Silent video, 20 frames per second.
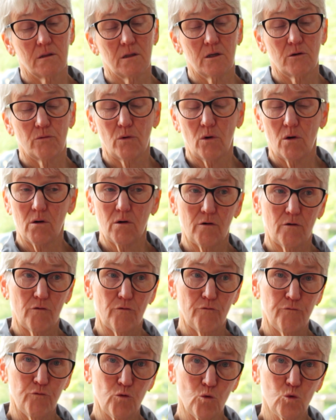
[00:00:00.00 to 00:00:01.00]
There are
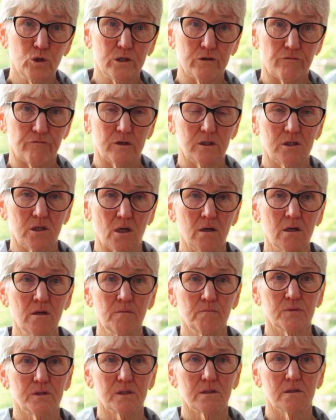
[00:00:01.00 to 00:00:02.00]
4 different
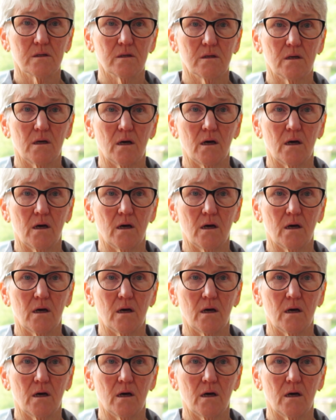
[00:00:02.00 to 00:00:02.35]
types.